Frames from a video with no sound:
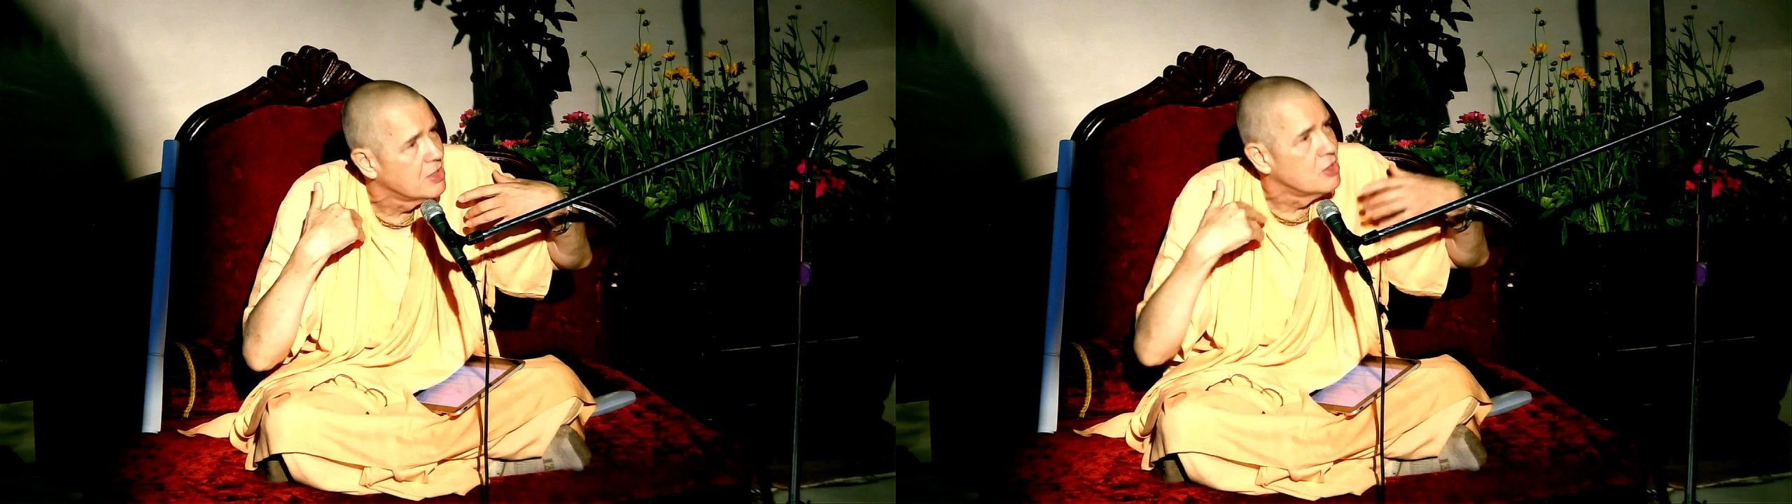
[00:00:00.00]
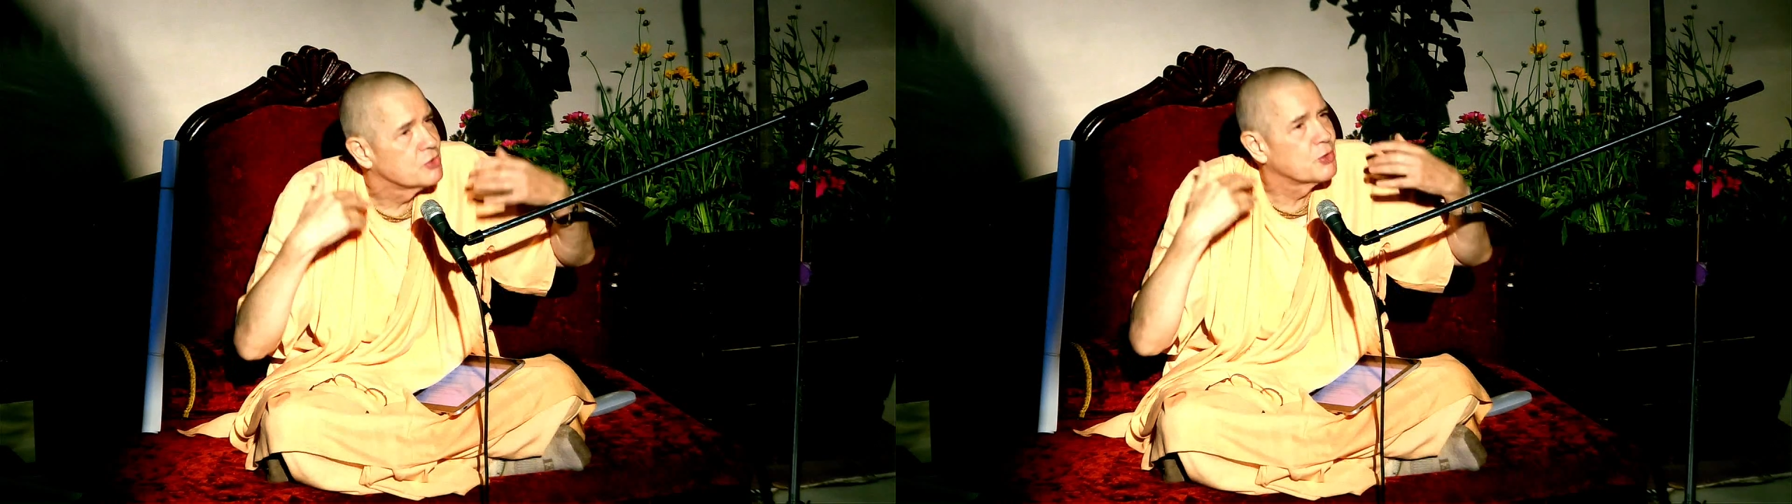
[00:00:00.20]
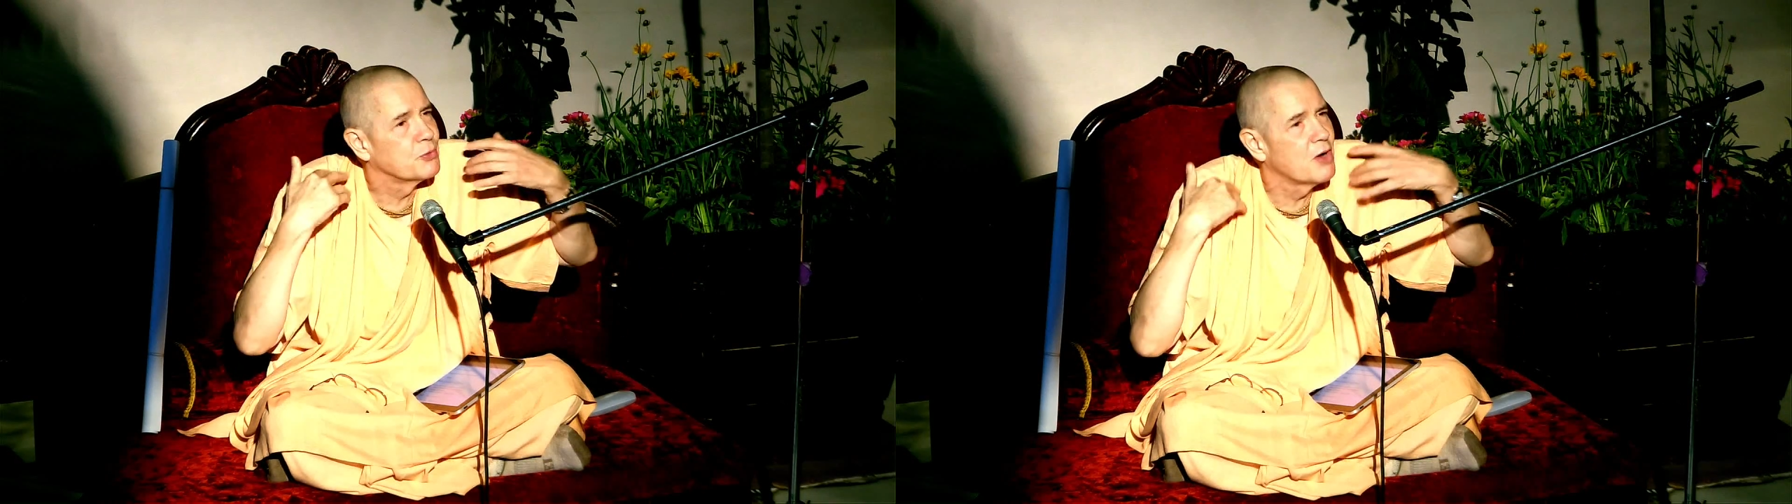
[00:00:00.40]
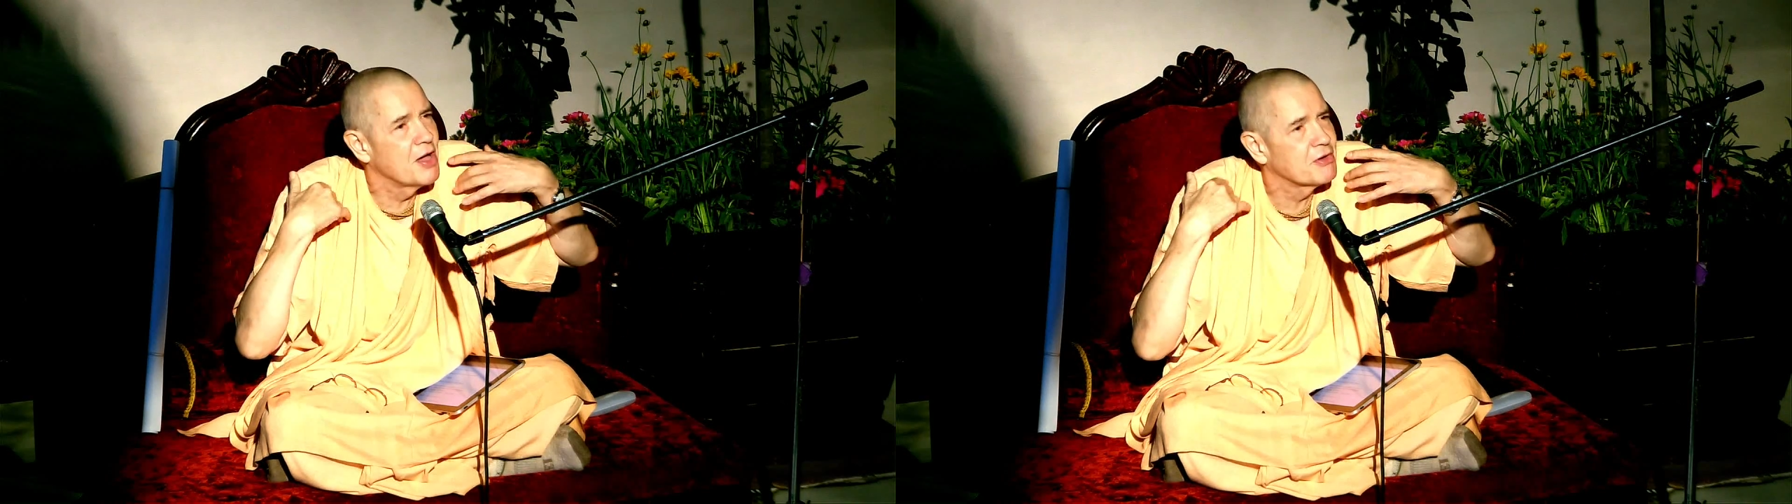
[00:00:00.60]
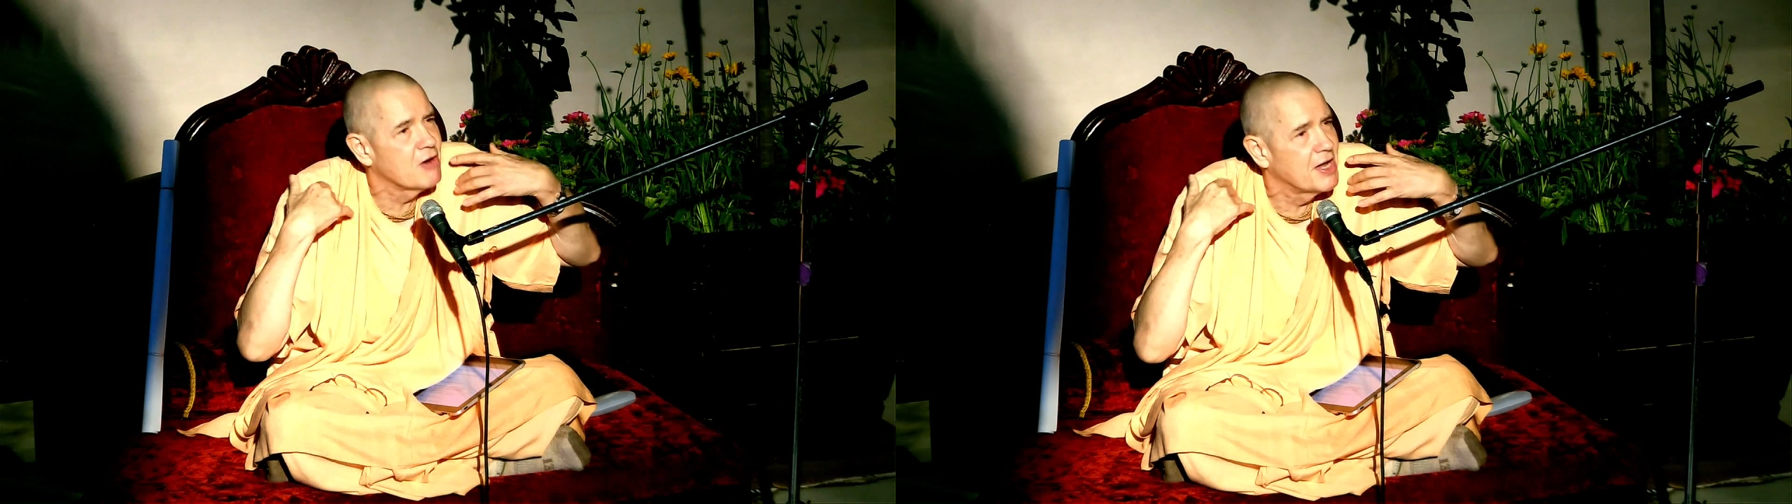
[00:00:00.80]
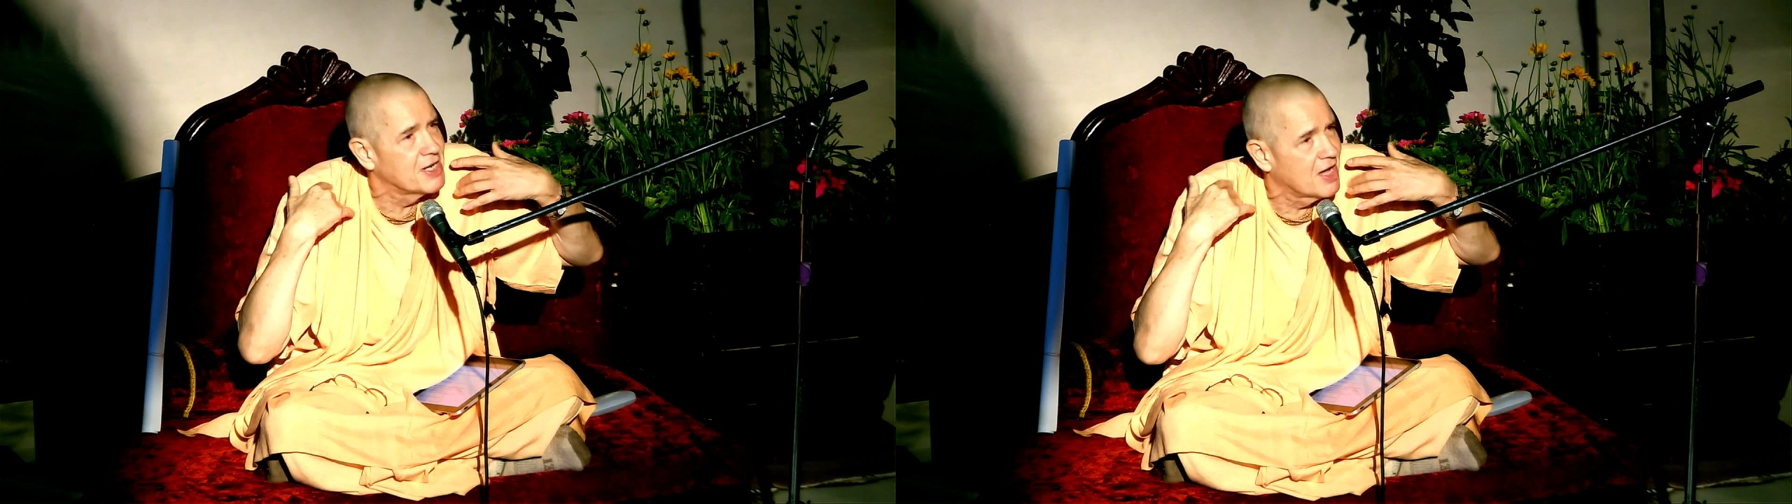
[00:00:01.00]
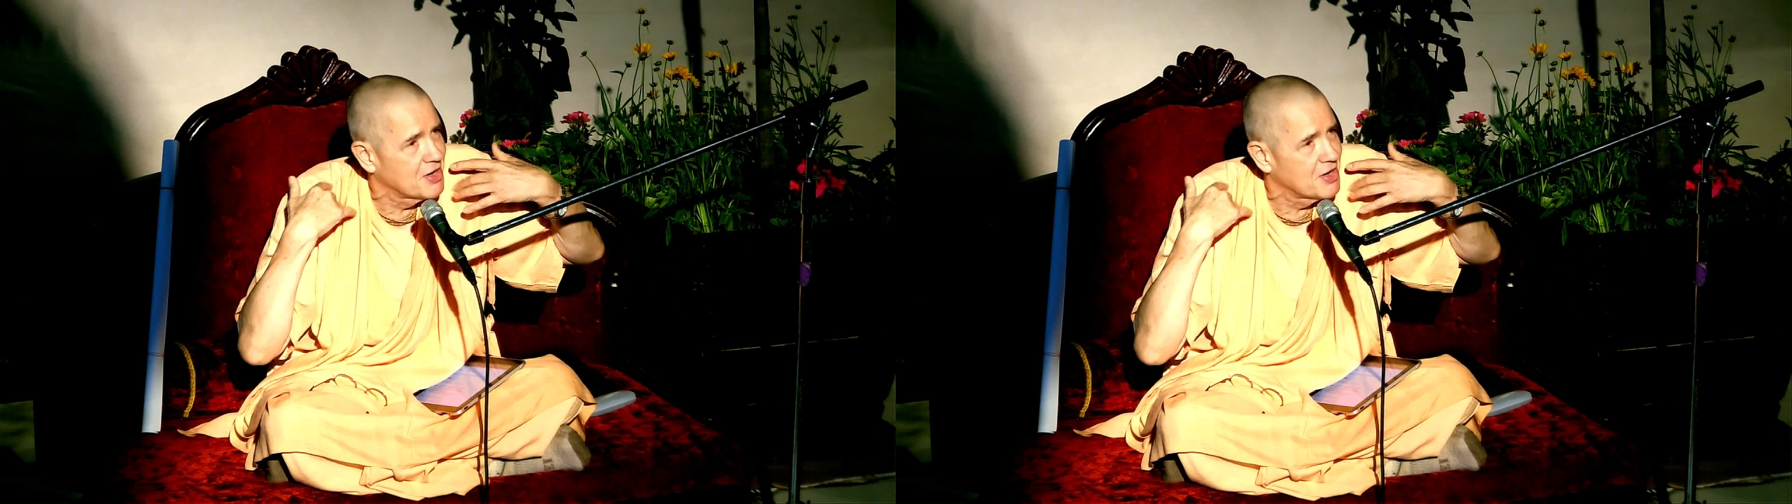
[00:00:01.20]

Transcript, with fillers: So Radharani got